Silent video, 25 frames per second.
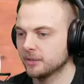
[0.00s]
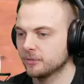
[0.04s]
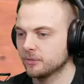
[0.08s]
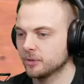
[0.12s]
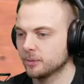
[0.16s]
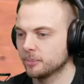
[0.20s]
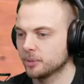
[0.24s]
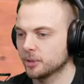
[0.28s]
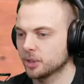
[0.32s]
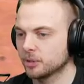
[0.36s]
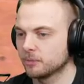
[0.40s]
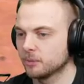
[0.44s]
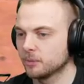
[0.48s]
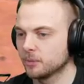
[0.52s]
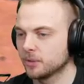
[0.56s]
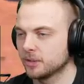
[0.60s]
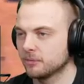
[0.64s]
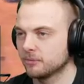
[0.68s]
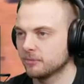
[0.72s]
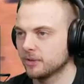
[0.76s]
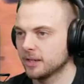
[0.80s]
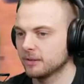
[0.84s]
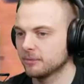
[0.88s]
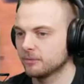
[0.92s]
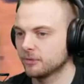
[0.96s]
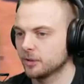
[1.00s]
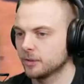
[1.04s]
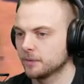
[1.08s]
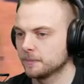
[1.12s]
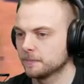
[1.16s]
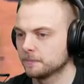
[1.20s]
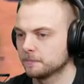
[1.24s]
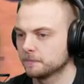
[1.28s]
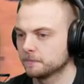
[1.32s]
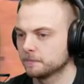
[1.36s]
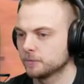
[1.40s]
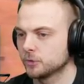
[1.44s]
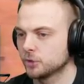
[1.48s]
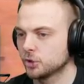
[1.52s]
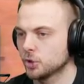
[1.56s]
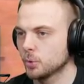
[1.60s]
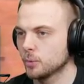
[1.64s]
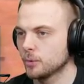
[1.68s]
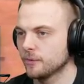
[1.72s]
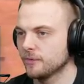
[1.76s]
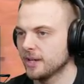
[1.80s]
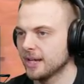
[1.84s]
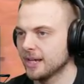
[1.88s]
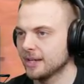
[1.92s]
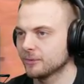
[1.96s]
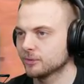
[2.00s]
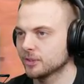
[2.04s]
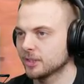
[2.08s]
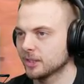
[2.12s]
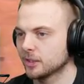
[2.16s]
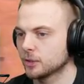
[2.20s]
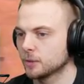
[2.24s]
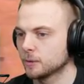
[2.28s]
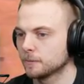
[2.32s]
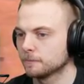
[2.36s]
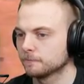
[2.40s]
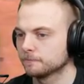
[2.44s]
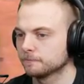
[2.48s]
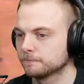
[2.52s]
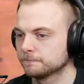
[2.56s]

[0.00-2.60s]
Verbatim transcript: if your Pokemon won't in fighting form. Two revives, thank you.